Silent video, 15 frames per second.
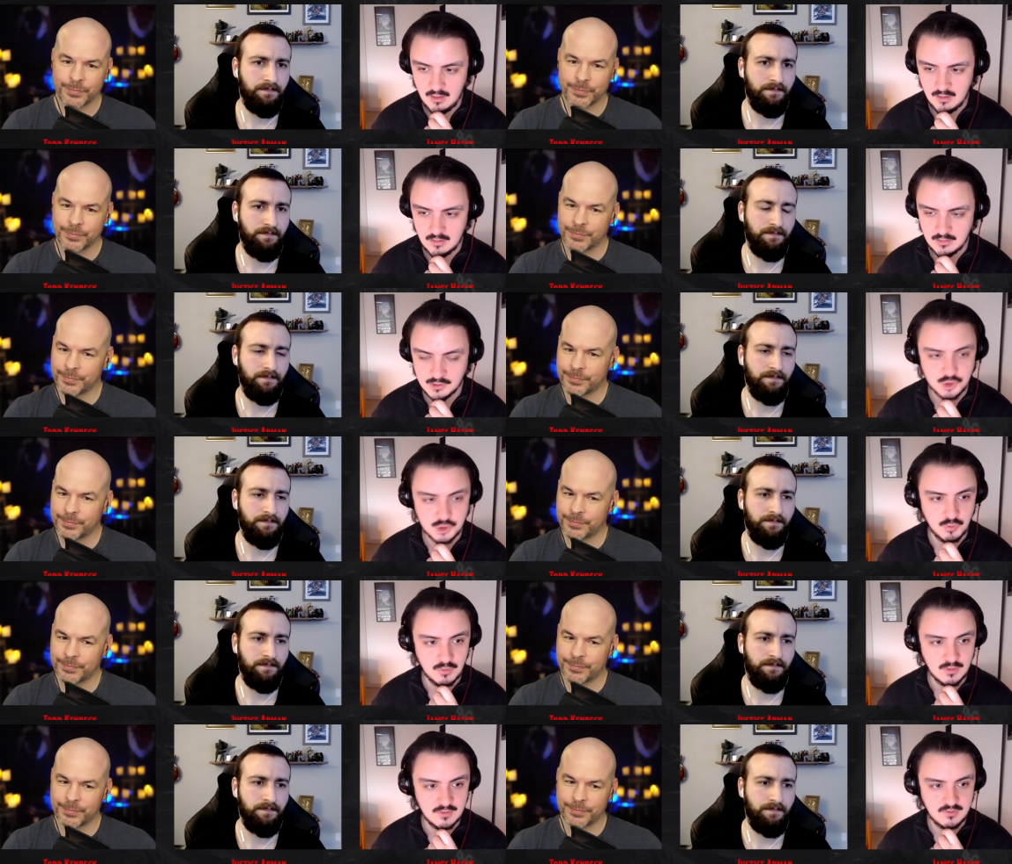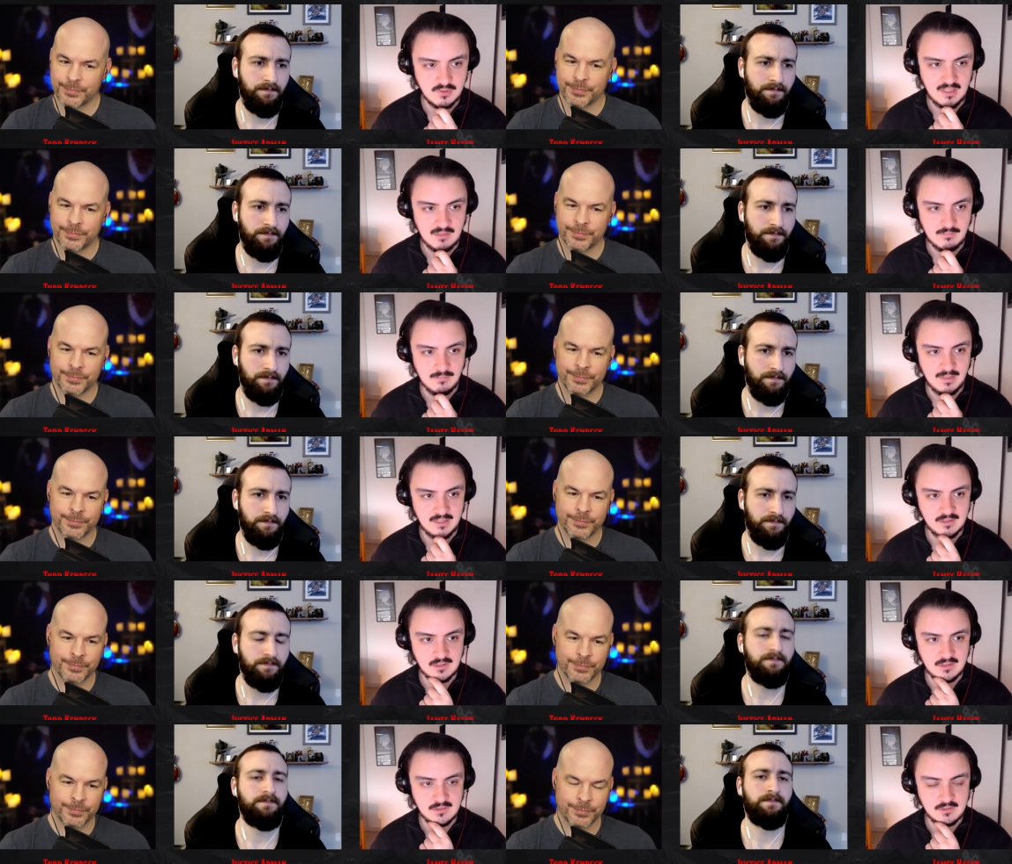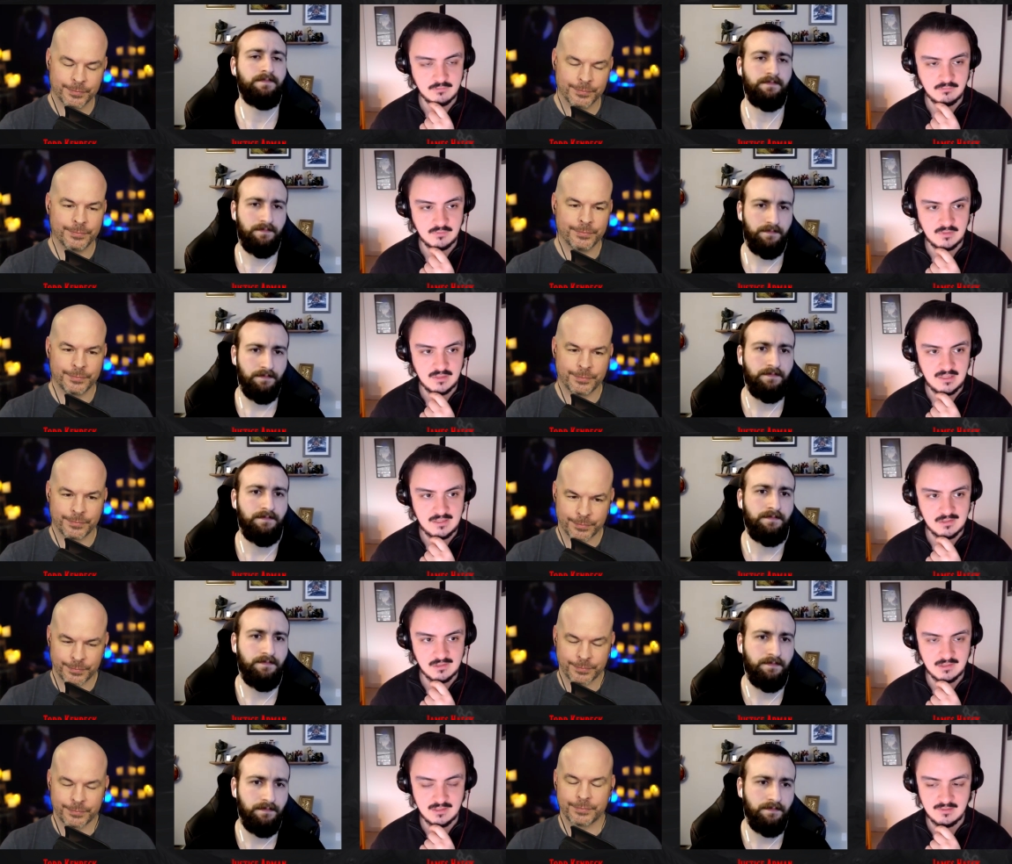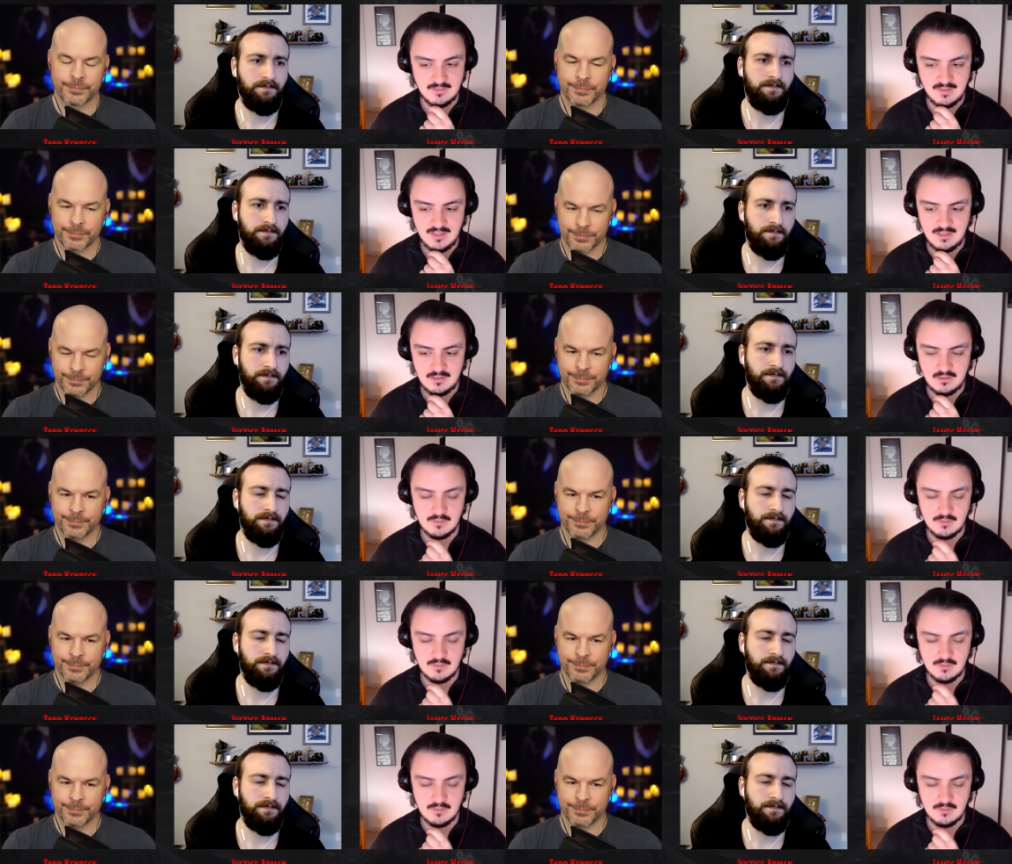Speaker 1: are short and bite-sized and easily contained.